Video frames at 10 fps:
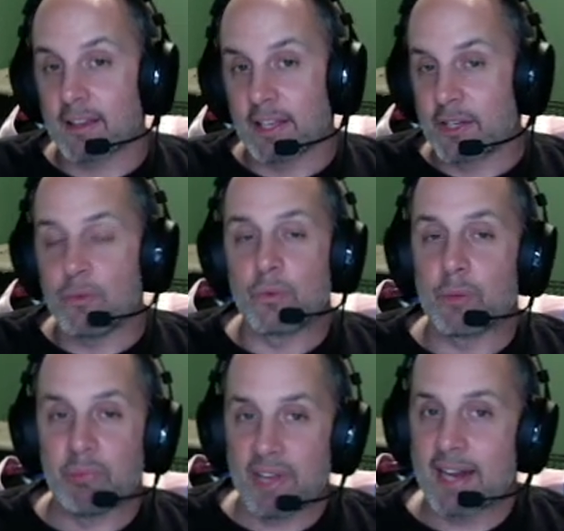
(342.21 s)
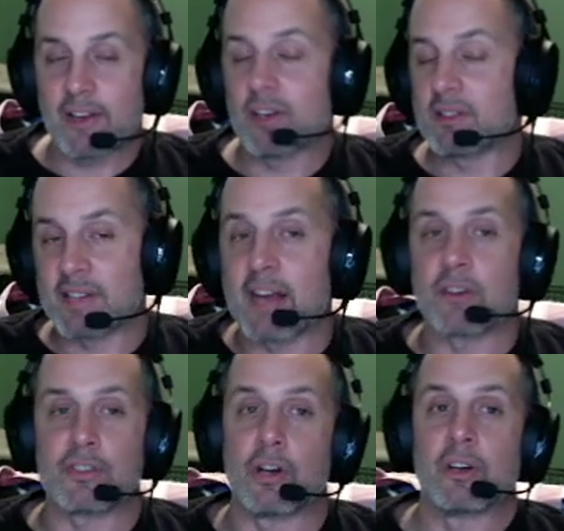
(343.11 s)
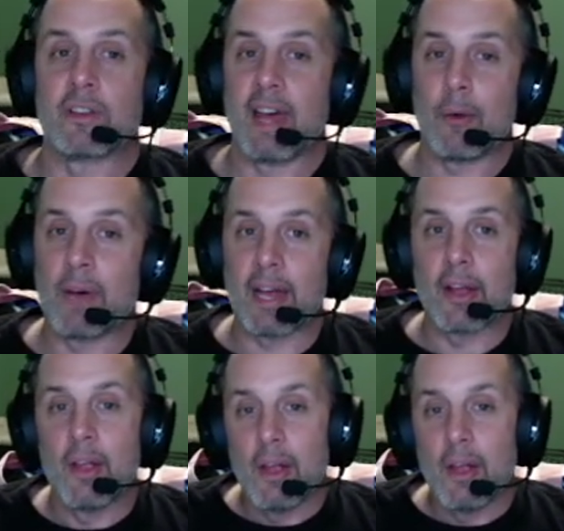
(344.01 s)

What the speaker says: Like you can plan out your entire turn that way.